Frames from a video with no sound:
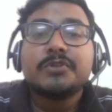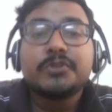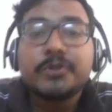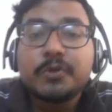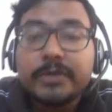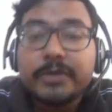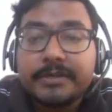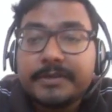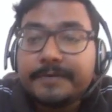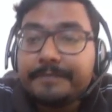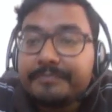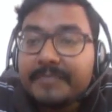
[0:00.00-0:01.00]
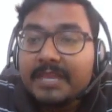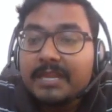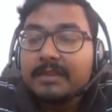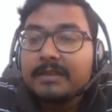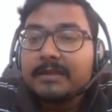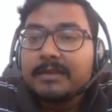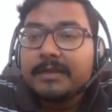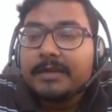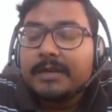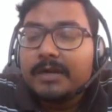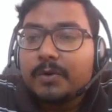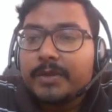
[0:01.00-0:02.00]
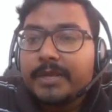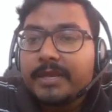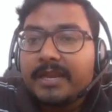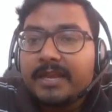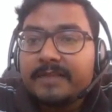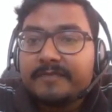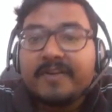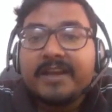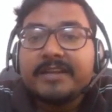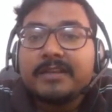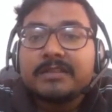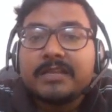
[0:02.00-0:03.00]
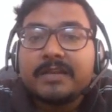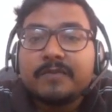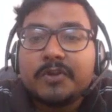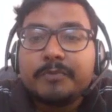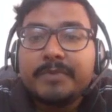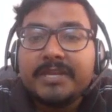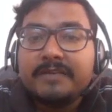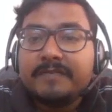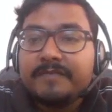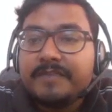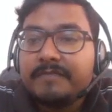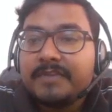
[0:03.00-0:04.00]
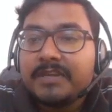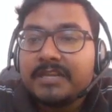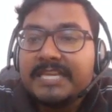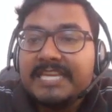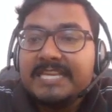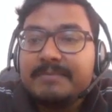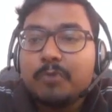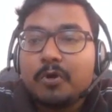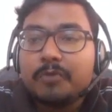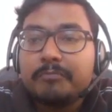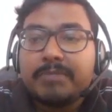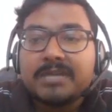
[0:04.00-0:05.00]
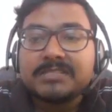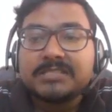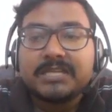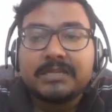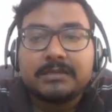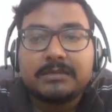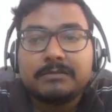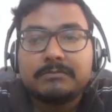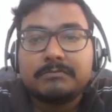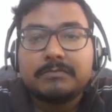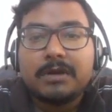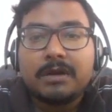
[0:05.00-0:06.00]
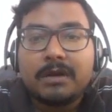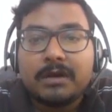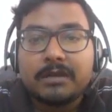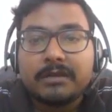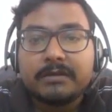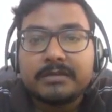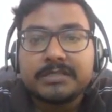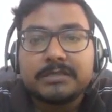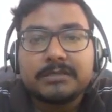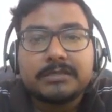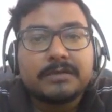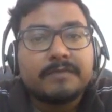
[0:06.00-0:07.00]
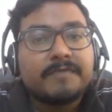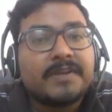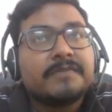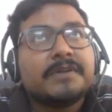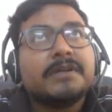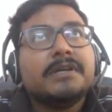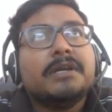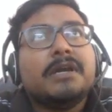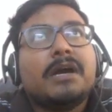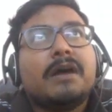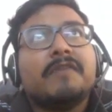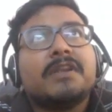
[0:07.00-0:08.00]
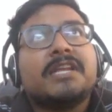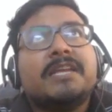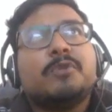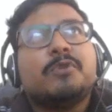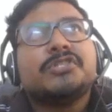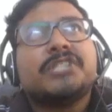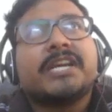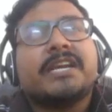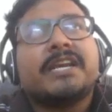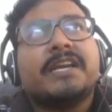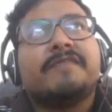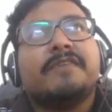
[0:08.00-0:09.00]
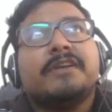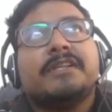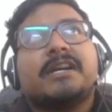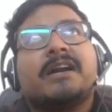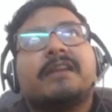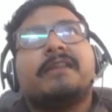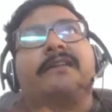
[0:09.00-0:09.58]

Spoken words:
ignore it. Okay, and final thing would be we will keep on passing our result whenever we'll keep on checking if the current